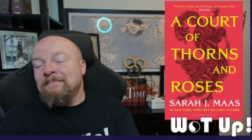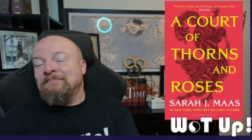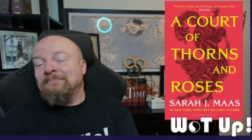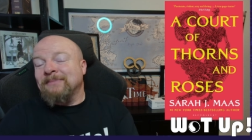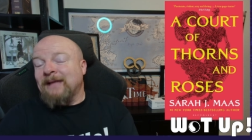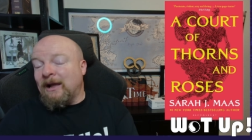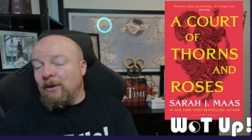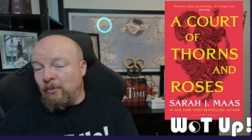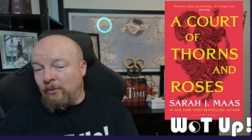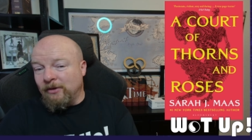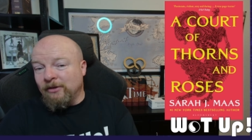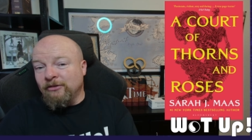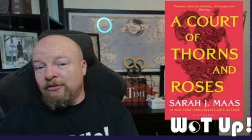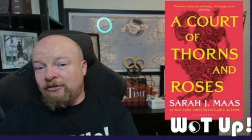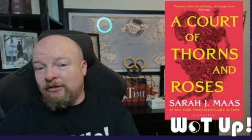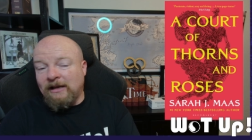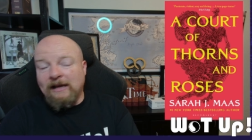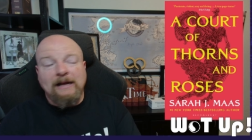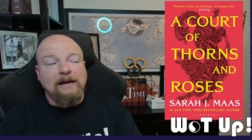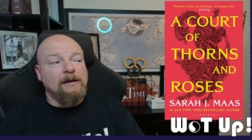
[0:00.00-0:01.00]
I will
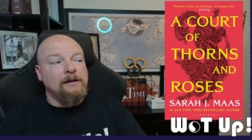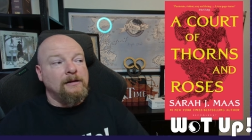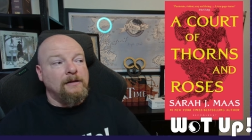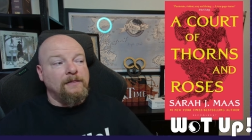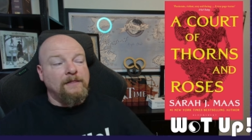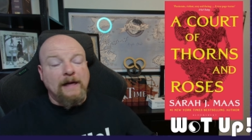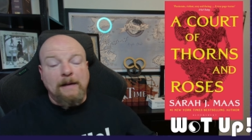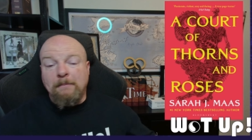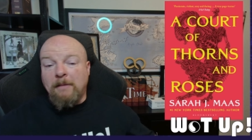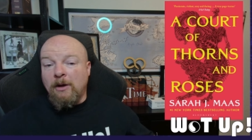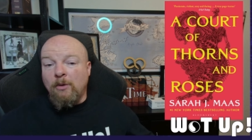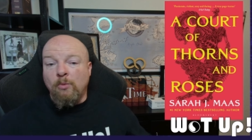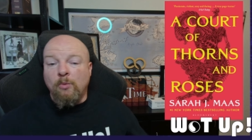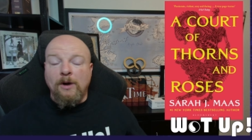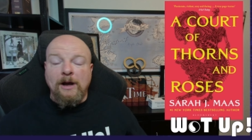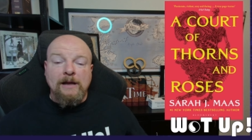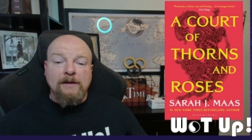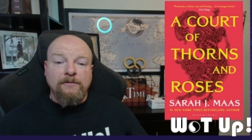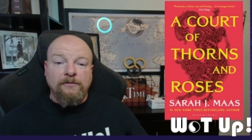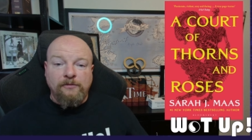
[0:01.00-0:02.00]
say that my
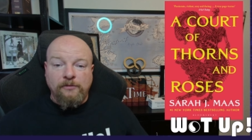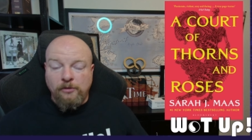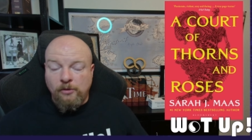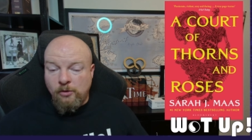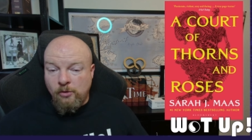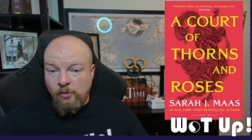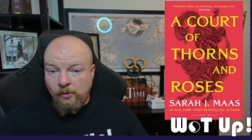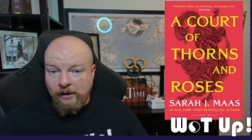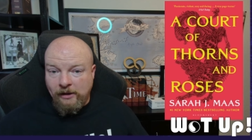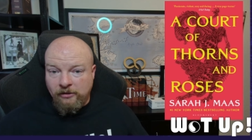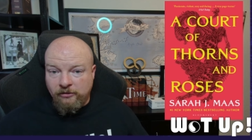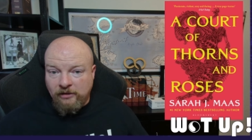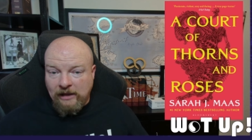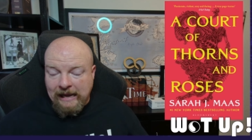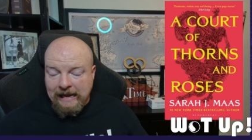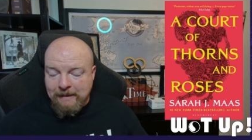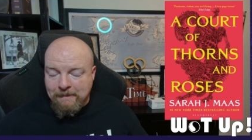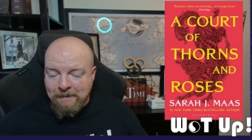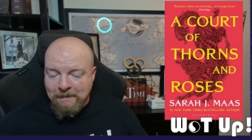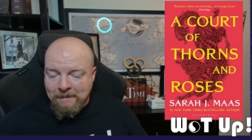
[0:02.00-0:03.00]
wife, who is
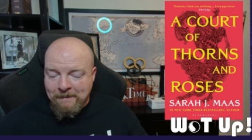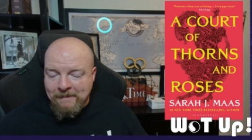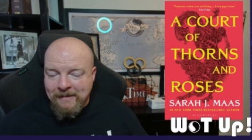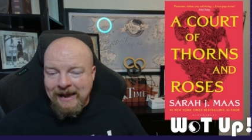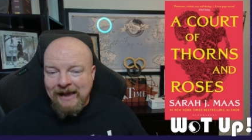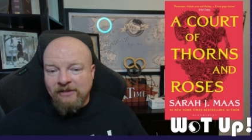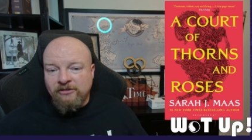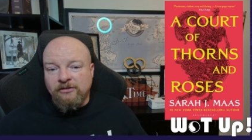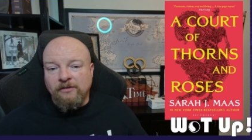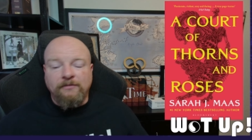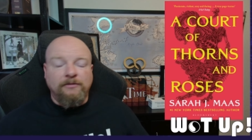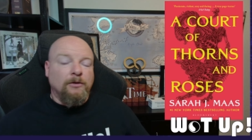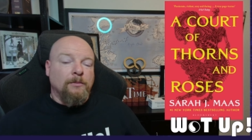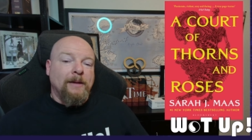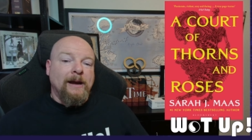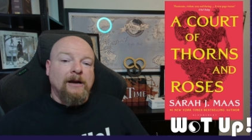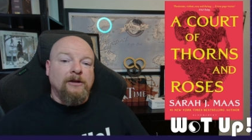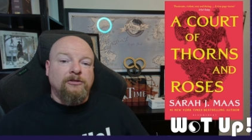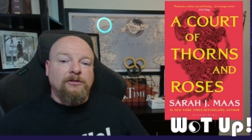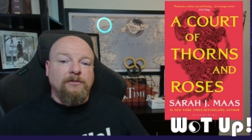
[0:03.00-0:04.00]
a massive
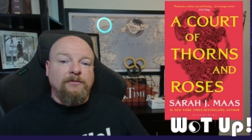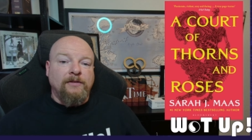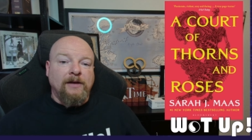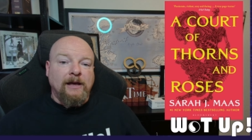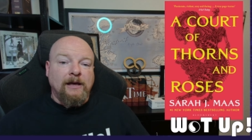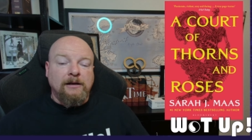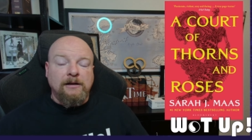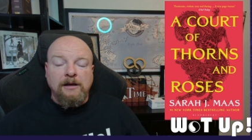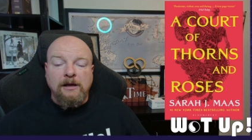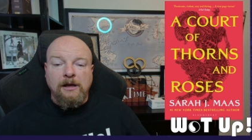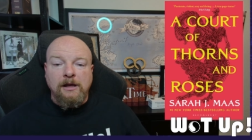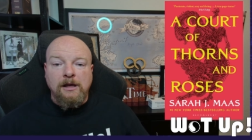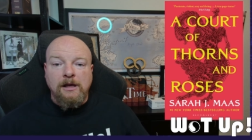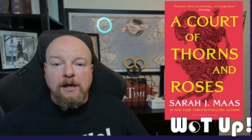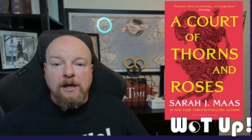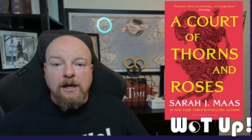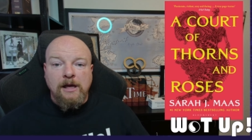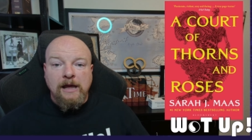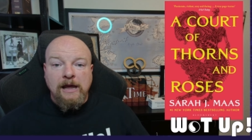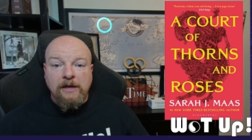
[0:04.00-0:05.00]
romantasy fan,
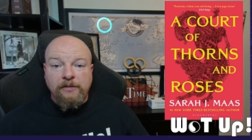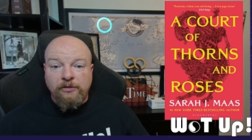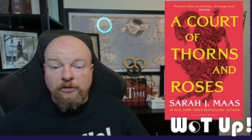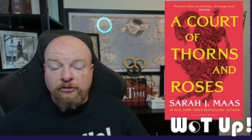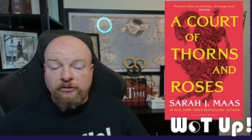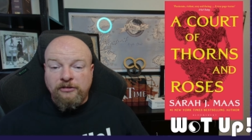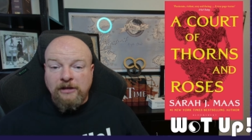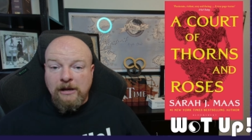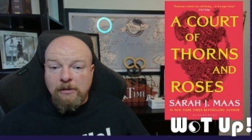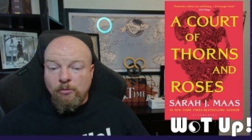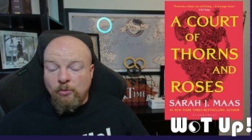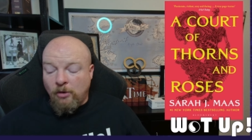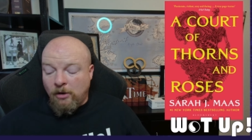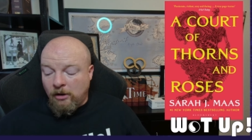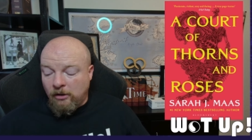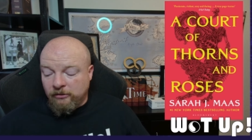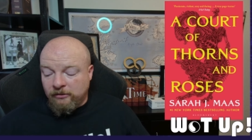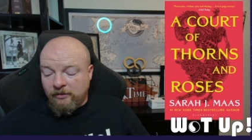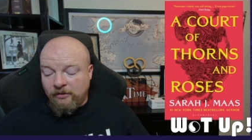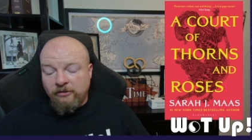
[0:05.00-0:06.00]
hit the same
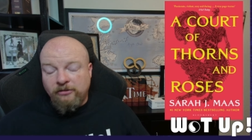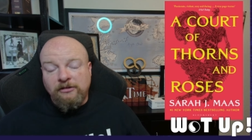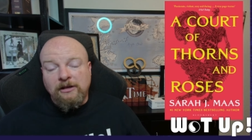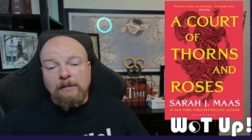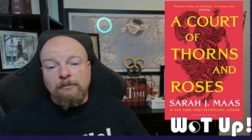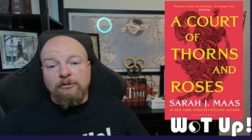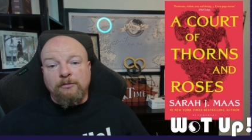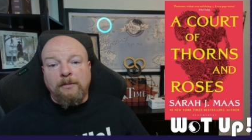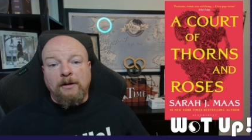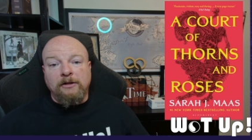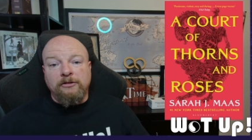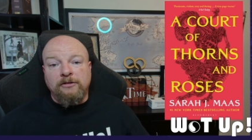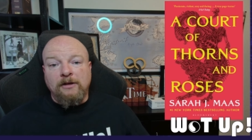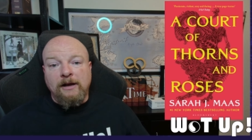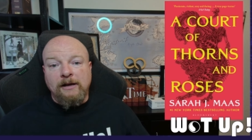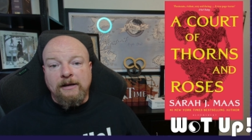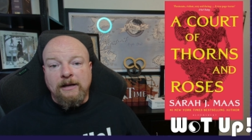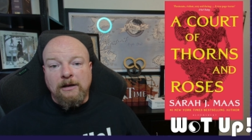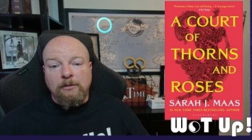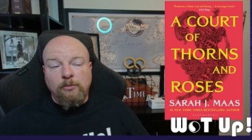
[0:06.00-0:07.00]
walls at the same spots I
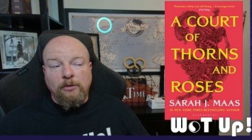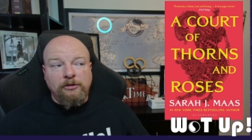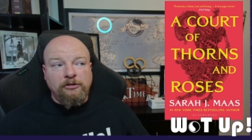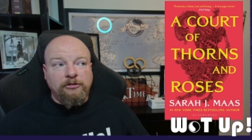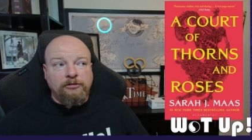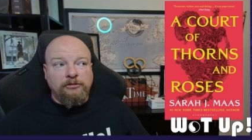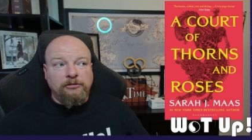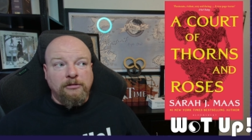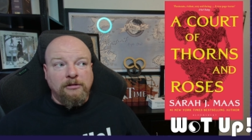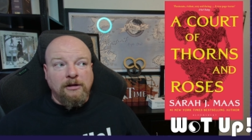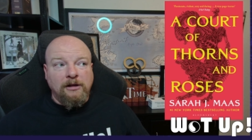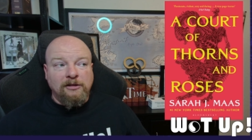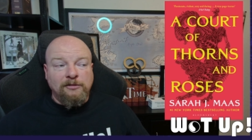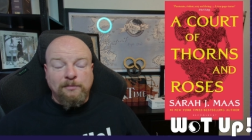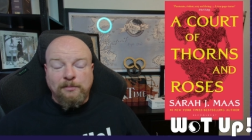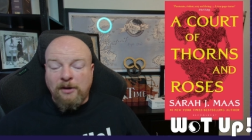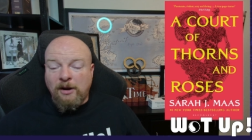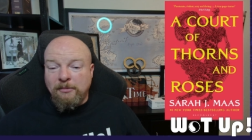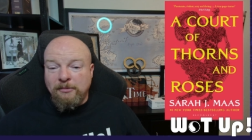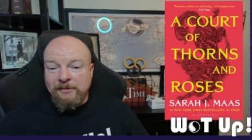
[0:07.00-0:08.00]
did, which is
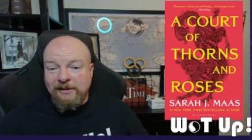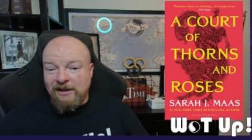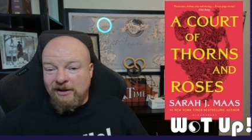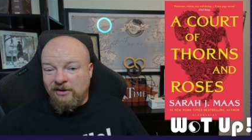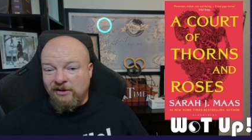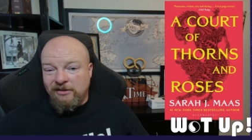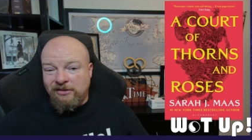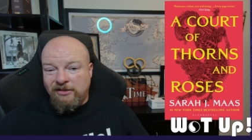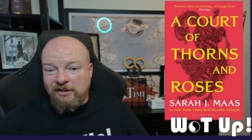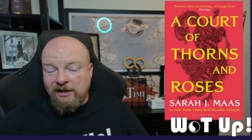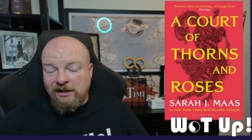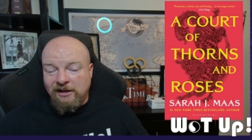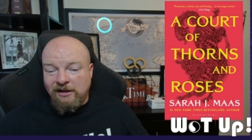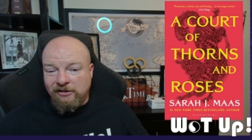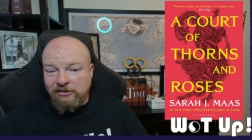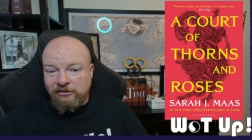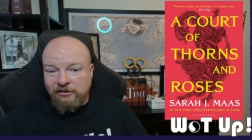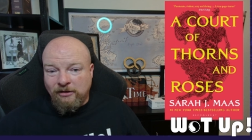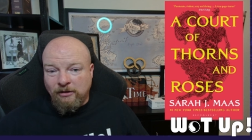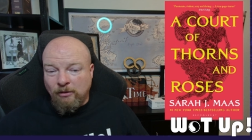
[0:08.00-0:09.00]
probably a good thing
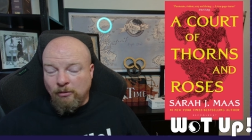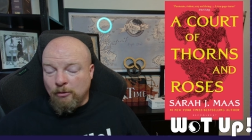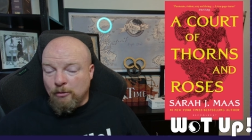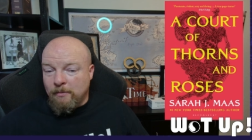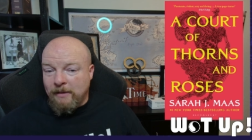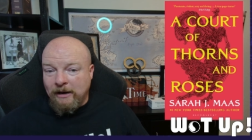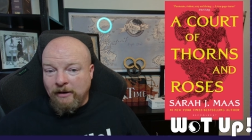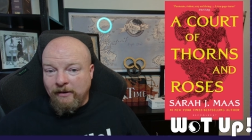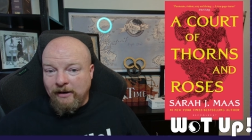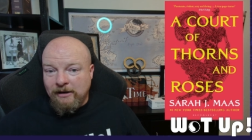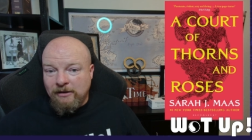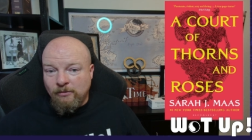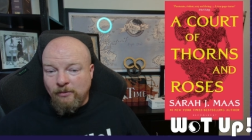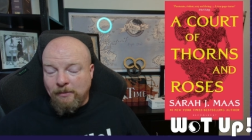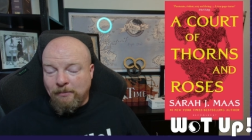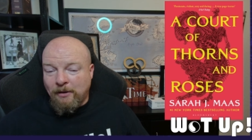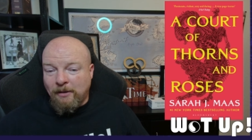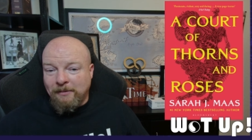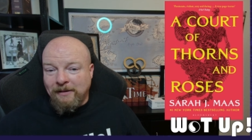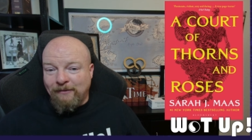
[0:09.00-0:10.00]
considering we're married and we
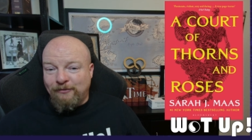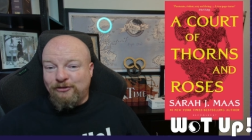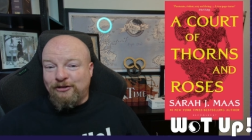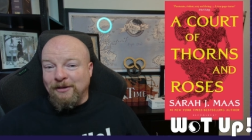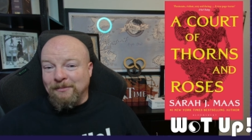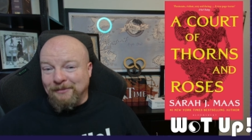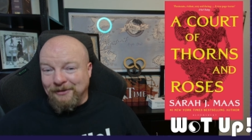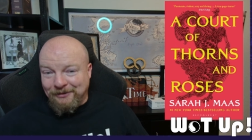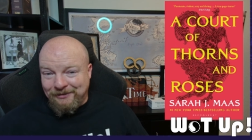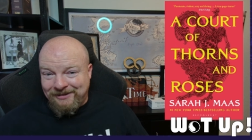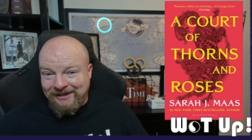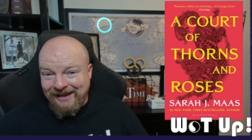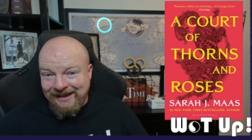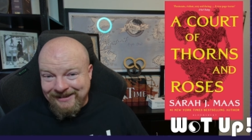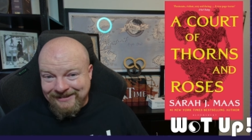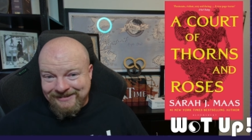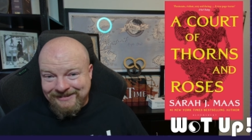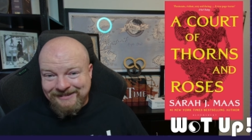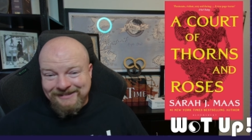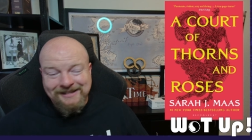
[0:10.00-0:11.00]
probably have similar
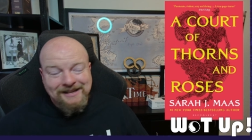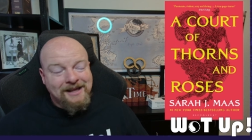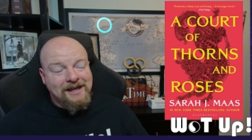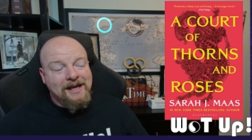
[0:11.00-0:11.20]
tastes.